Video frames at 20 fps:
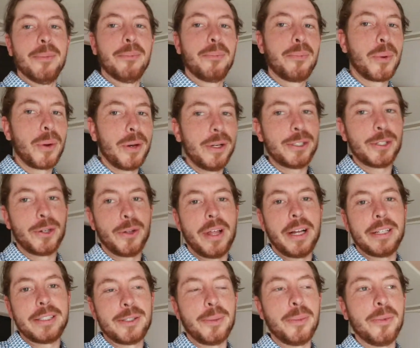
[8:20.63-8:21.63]
Pretty sure
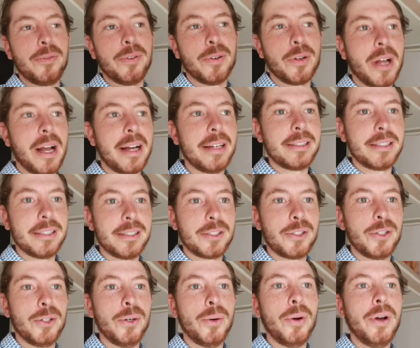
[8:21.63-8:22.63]
that's some of your guys's
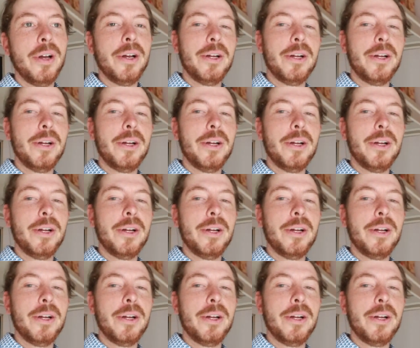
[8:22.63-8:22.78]
too.